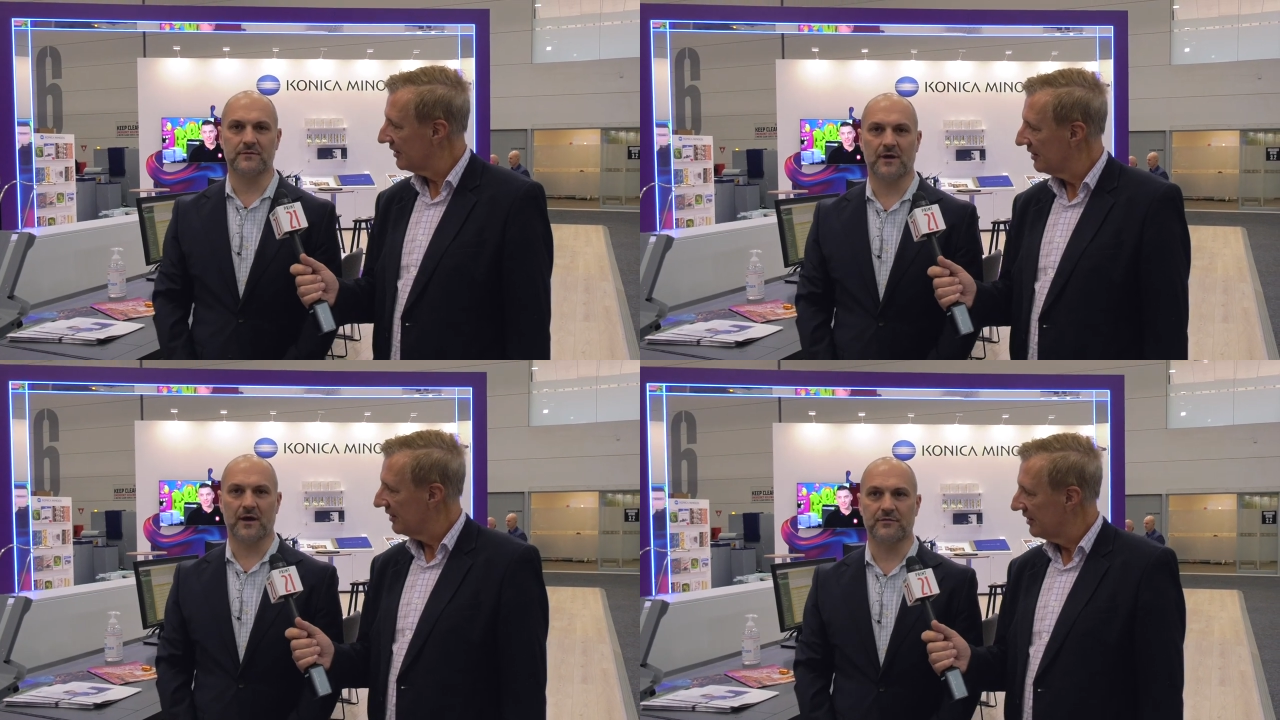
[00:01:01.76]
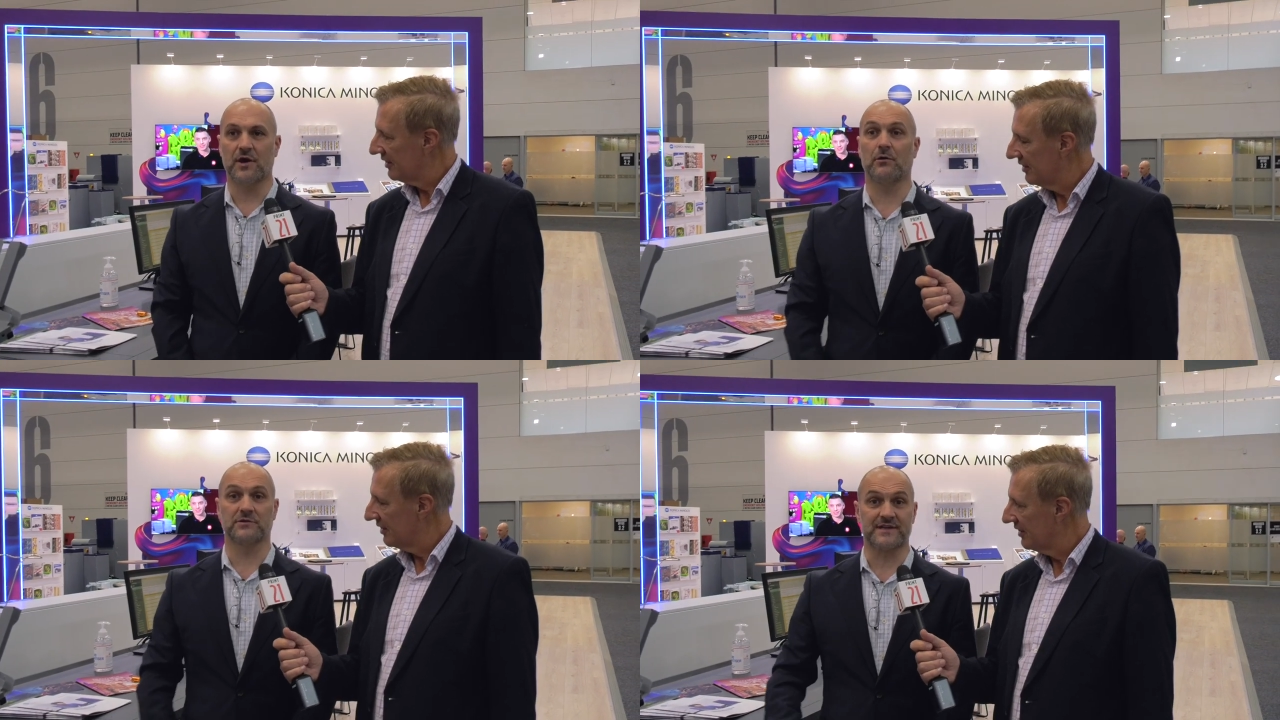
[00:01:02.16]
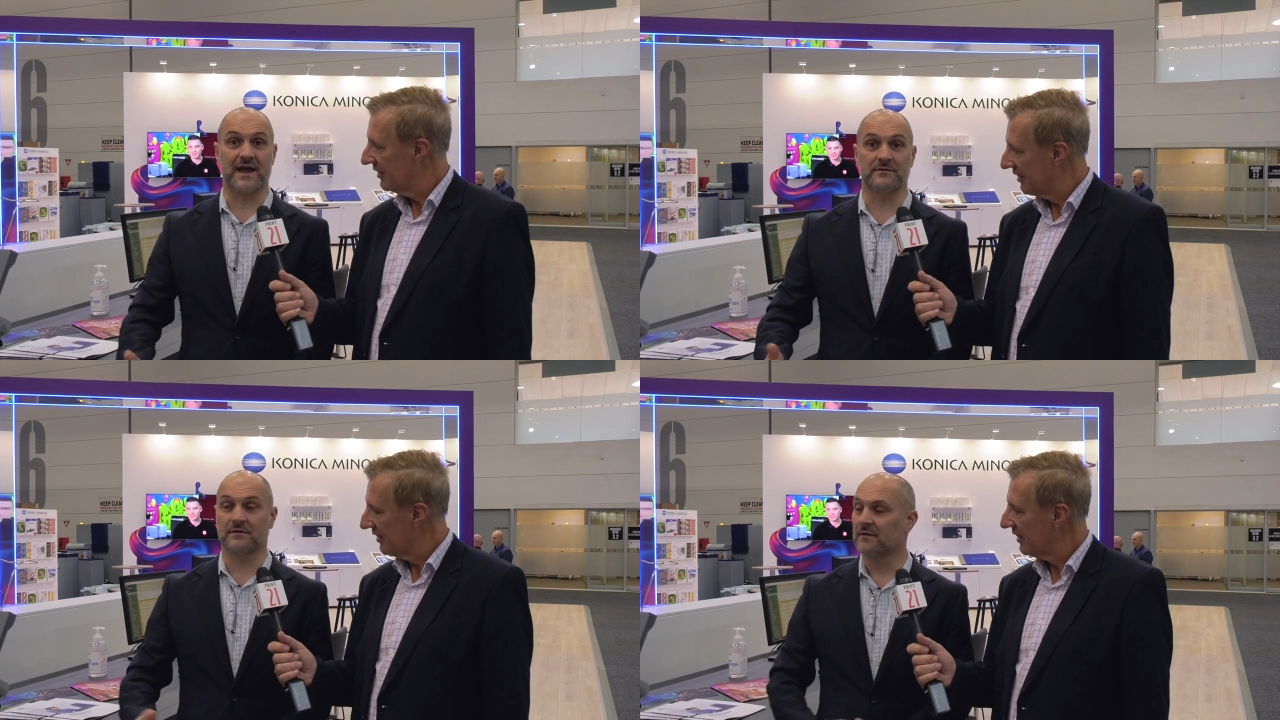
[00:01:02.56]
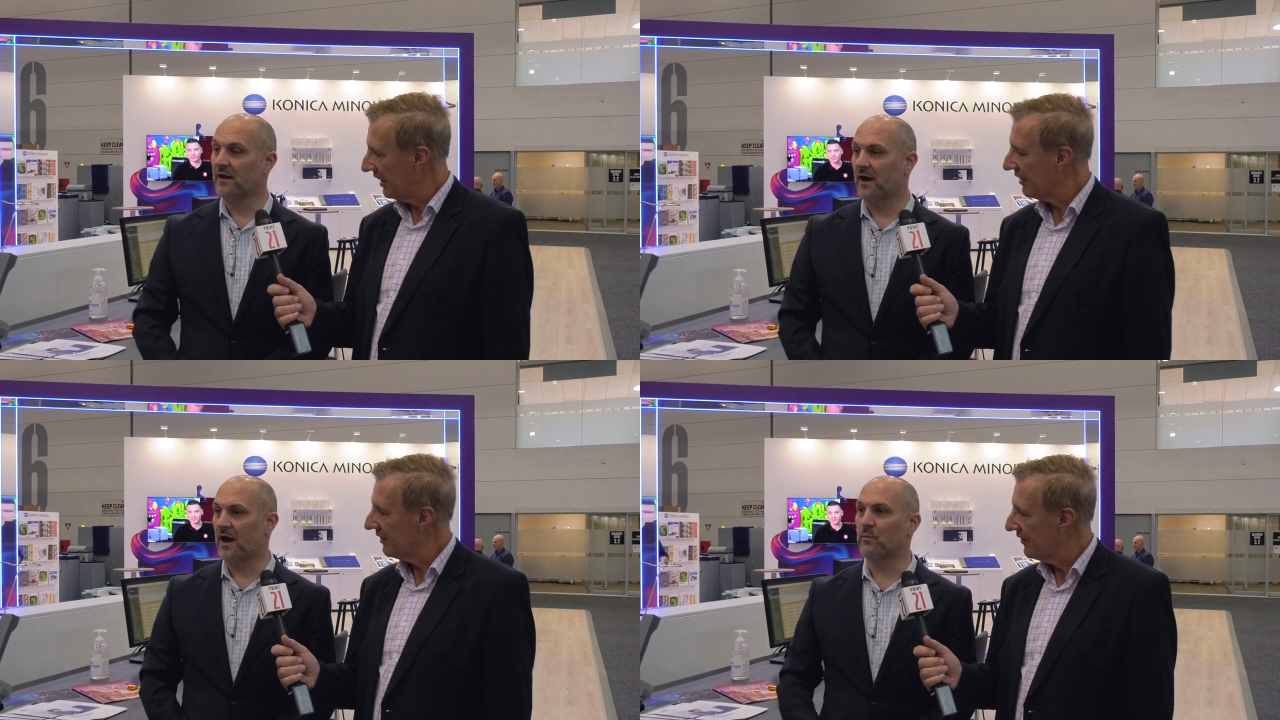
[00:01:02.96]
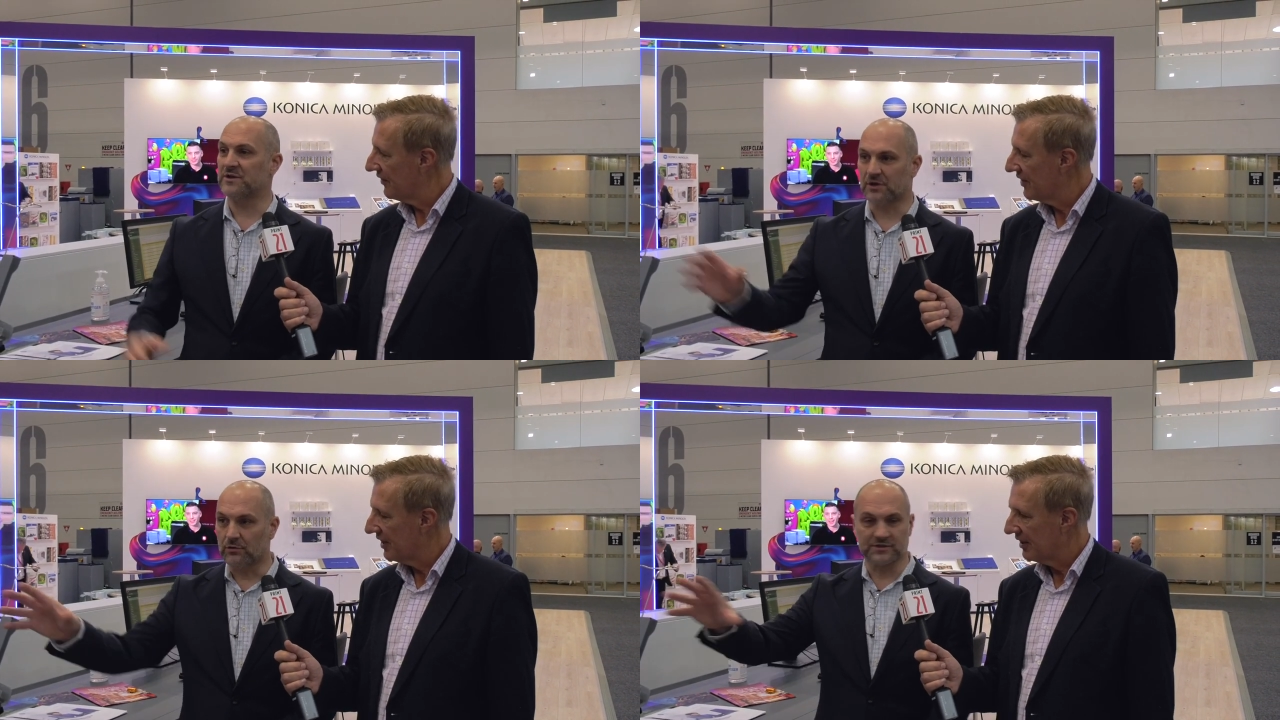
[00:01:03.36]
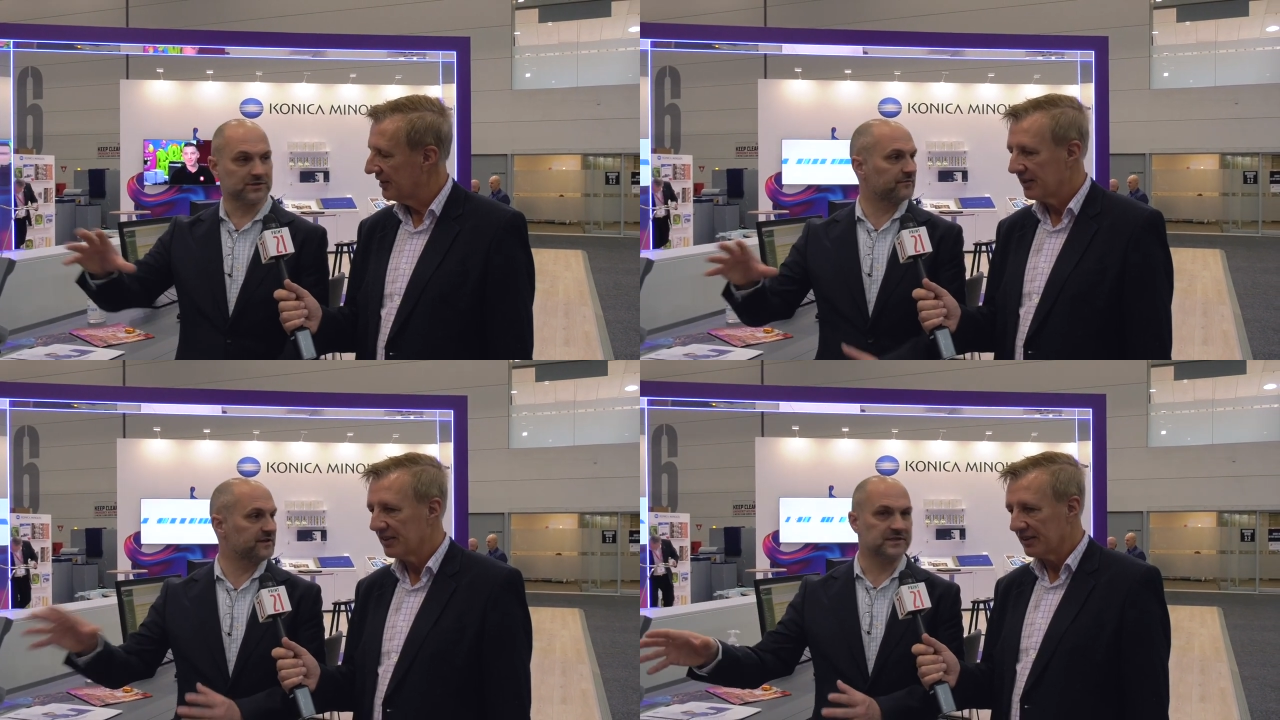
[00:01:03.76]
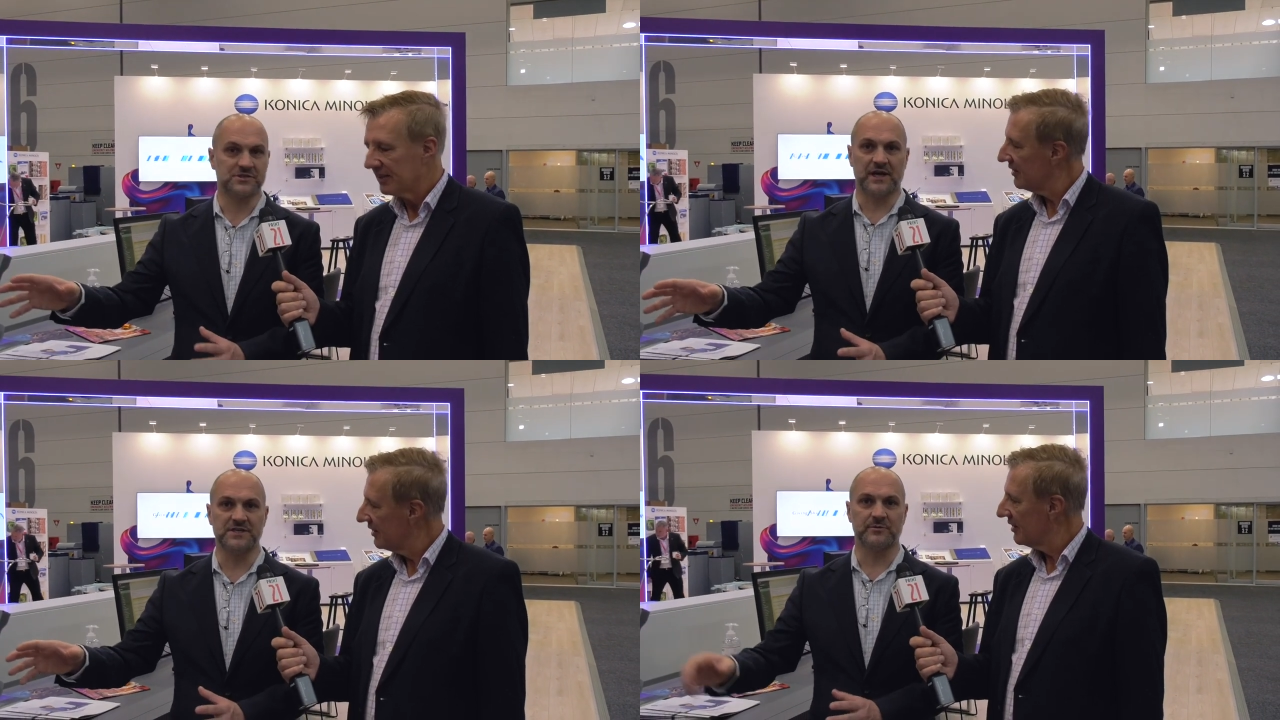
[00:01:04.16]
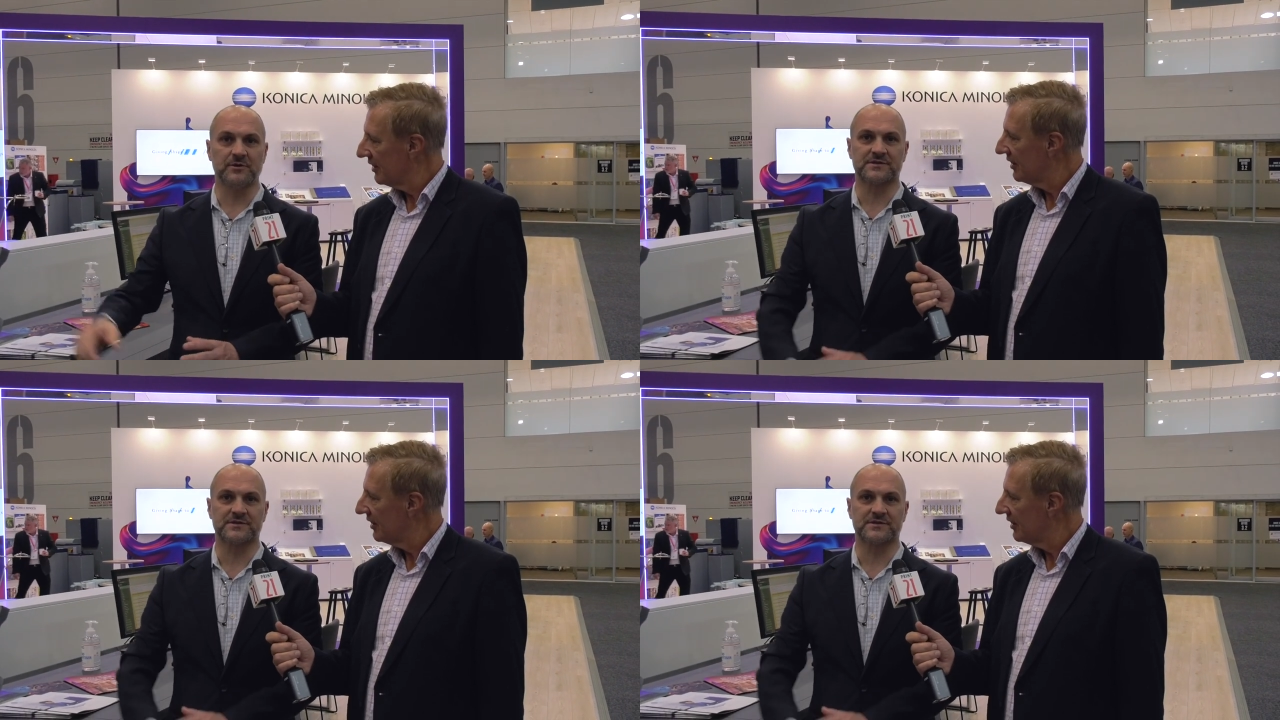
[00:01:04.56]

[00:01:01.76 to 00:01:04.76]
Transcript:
Speaker 1: uh, the, the, whole stand, yeah. Uh, which are all sort of interchangeable.